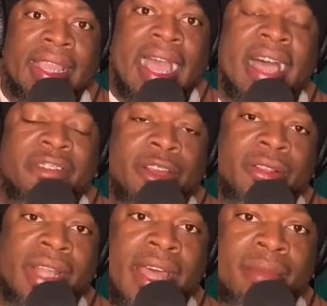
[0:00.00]
I've heard a
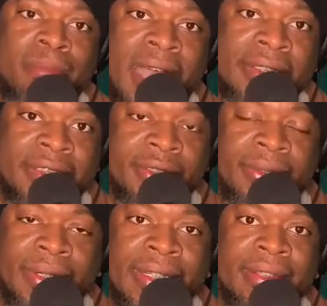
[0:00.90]
lot of my
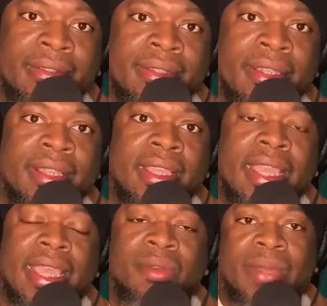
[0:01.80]
story.
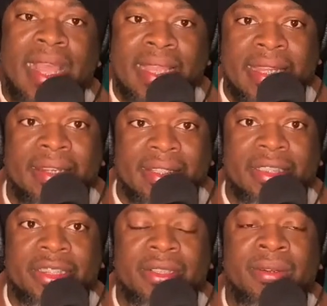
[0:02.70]
And when I hear
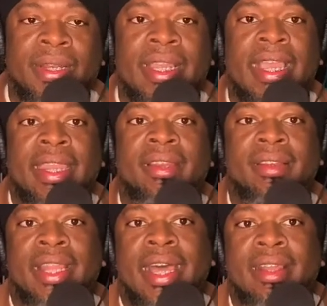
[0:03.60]
this story, I hear a
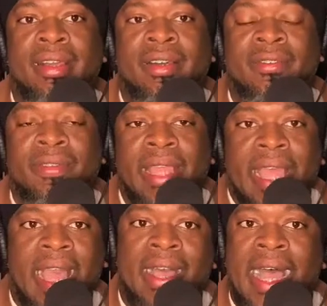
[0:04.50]
lot of
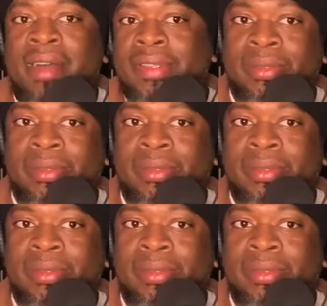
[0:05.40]
how I was